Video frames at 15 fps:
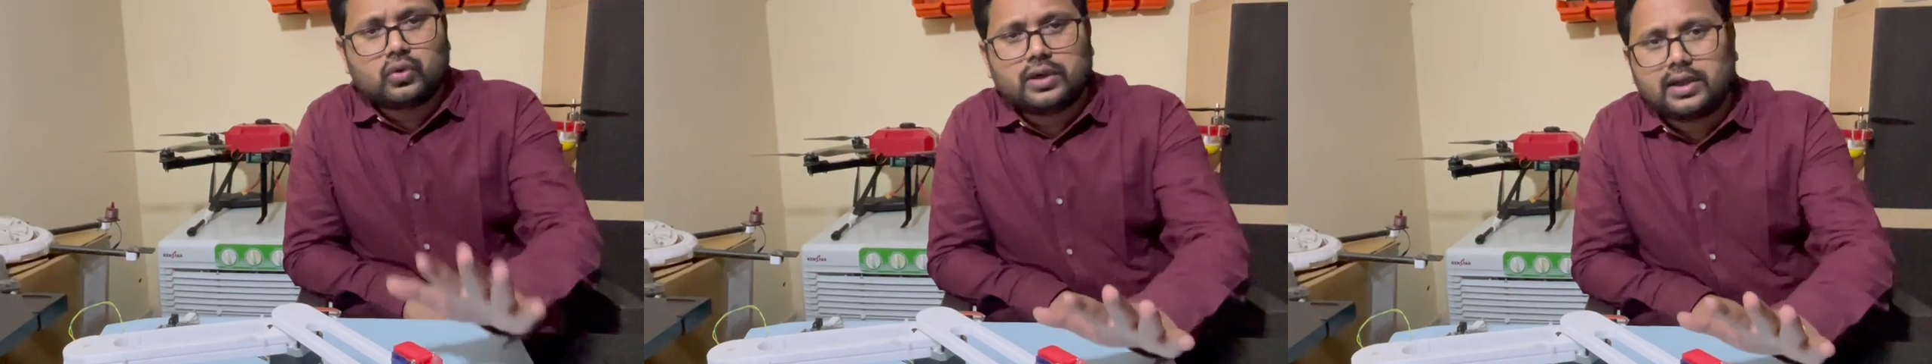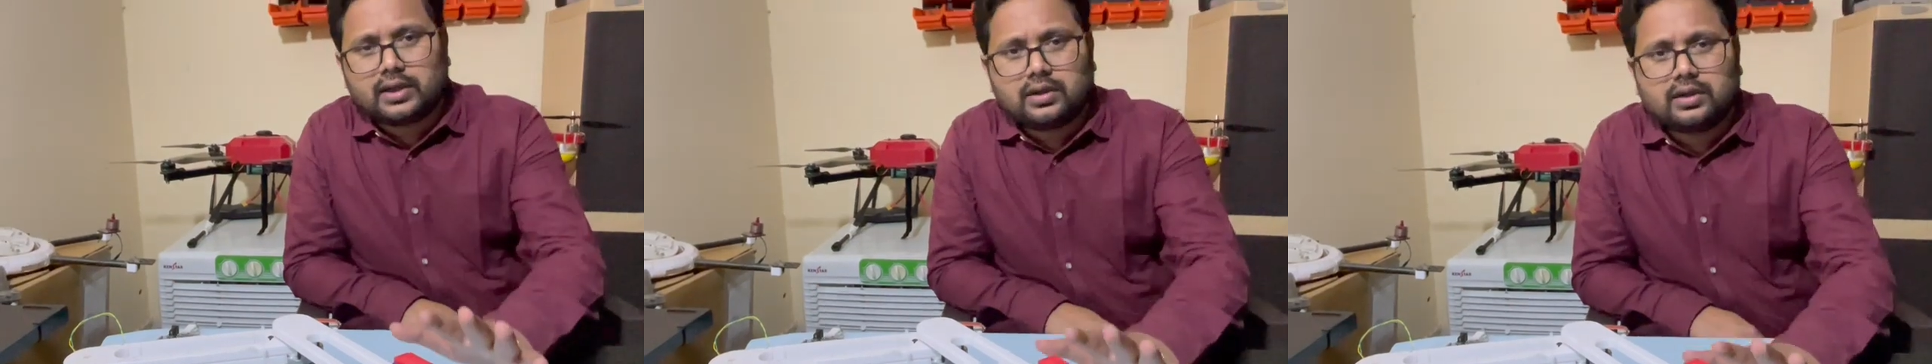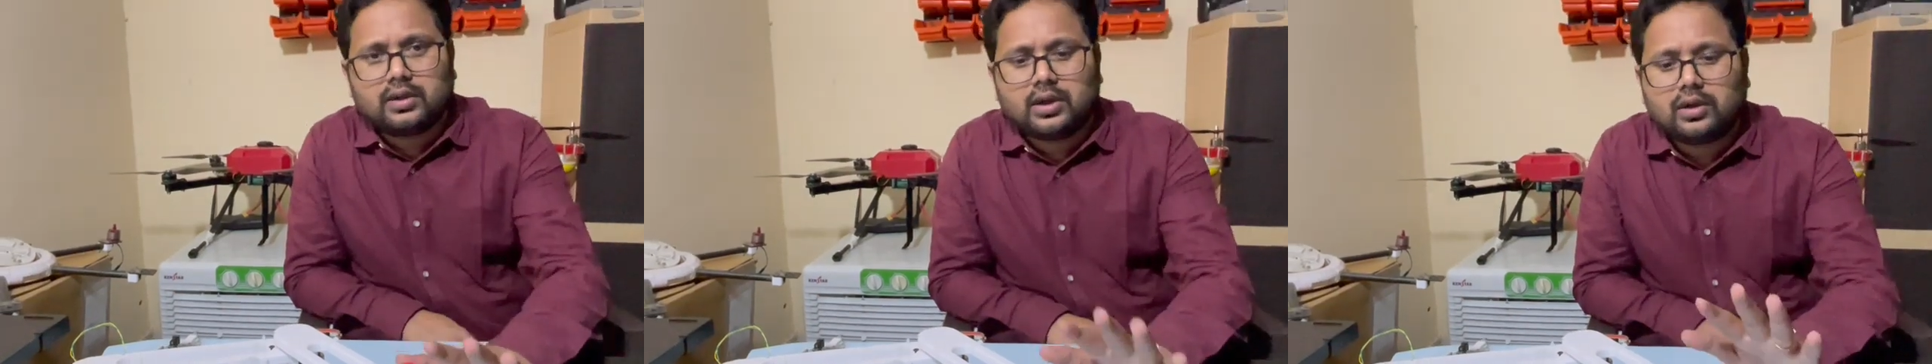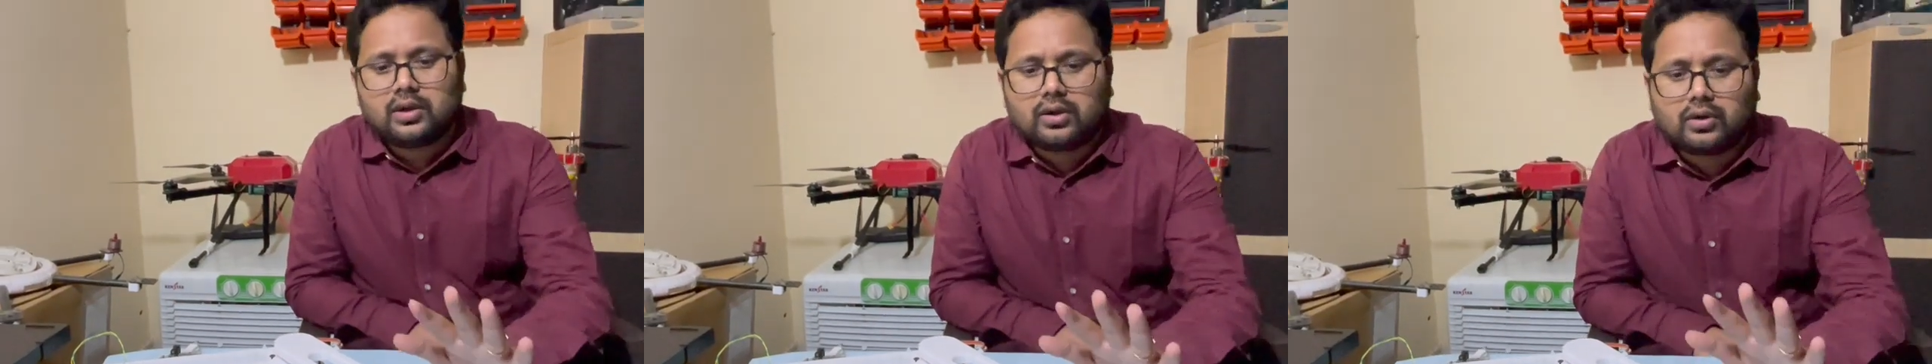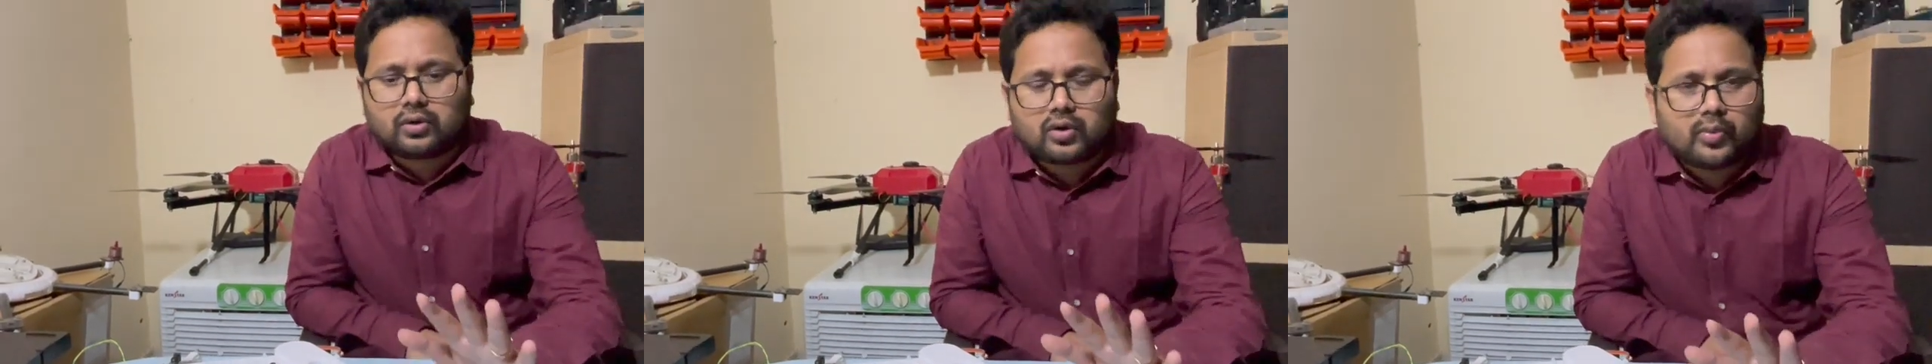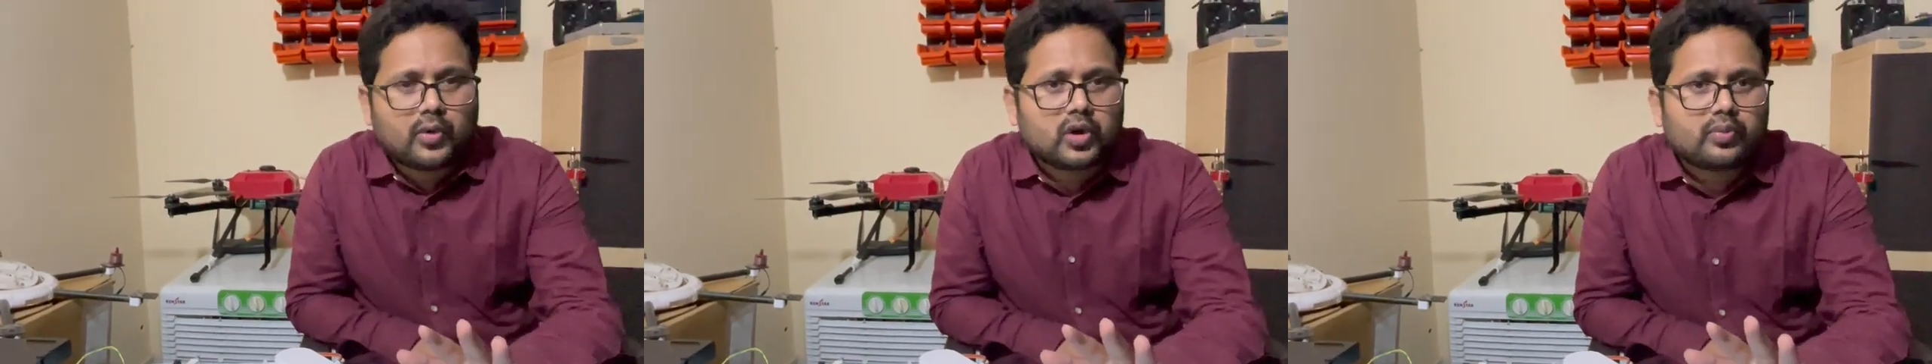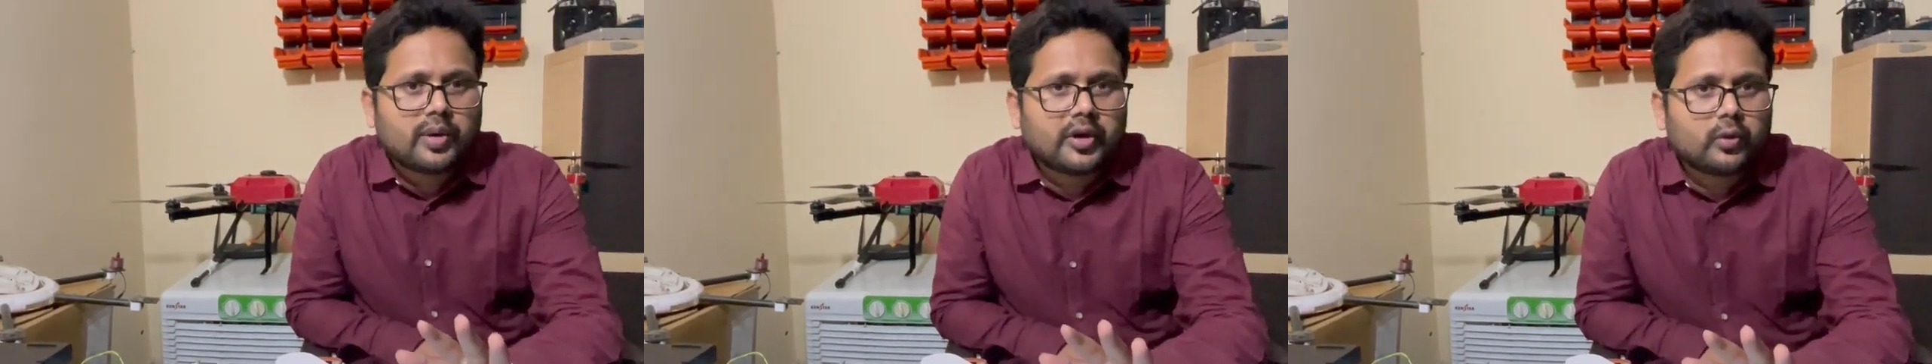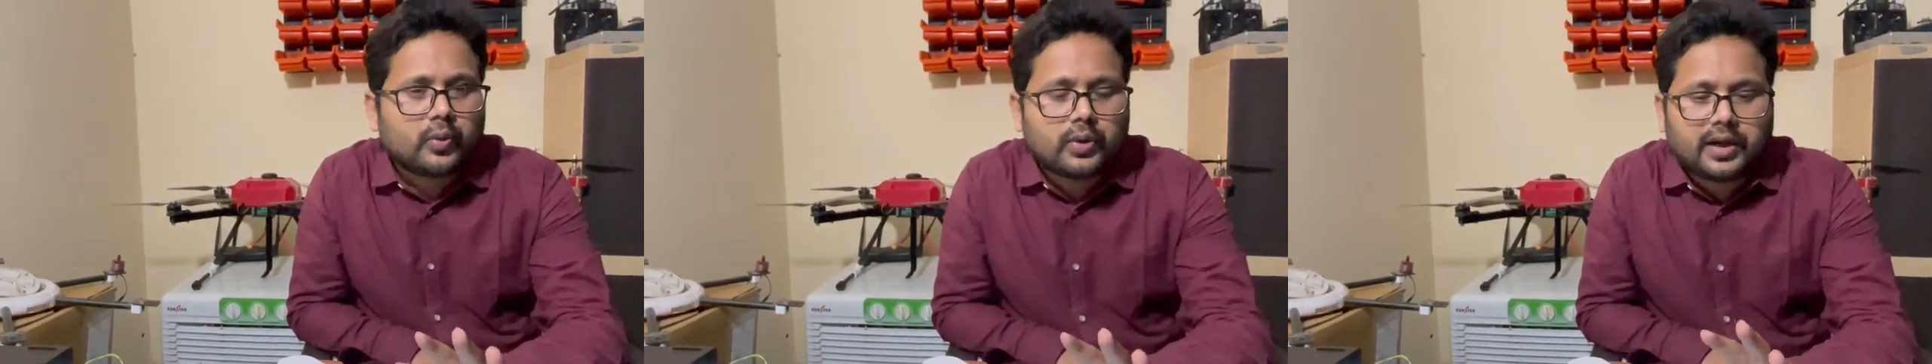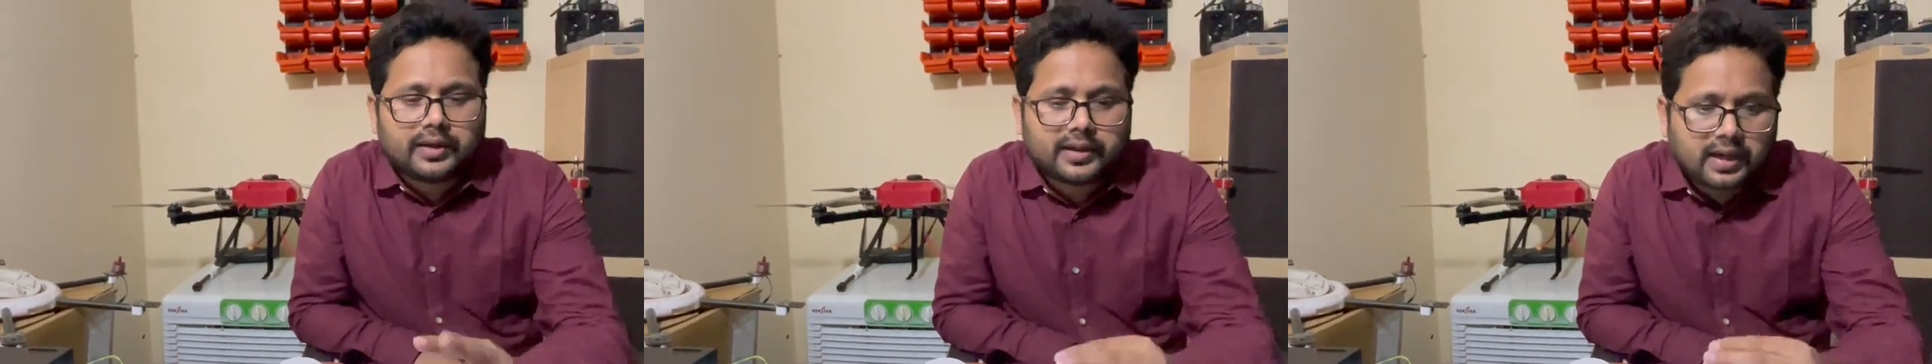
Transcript: link robot manipulator.